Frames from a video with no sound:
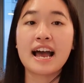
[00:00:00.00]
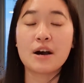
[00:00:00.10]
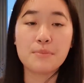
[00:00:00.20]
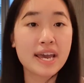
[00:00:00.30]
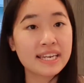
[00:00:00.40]
how
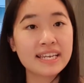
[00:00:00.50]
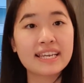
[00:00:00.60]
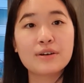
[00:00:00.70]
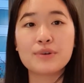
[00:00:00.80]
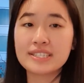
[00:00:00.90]

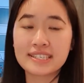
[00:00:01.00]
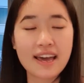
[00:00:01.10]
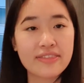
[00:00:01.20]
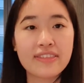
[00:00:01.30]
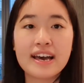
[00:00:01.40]
many, when to
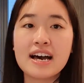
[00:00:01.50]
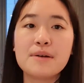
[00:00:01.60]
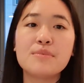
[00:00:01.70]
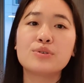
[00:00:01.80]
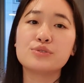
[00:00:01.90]
get
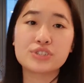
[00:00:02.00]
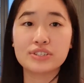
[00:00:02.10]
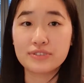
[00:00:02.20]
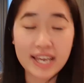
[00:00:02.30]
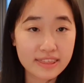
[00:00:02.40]
them, who should
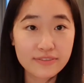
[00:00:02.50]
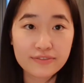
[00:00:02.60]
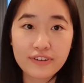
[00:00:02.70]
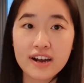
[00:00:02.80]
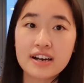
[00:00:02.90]
you get them
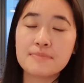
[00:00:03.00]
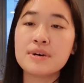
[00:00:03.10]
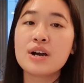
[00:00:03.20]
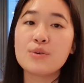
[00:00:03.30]
from,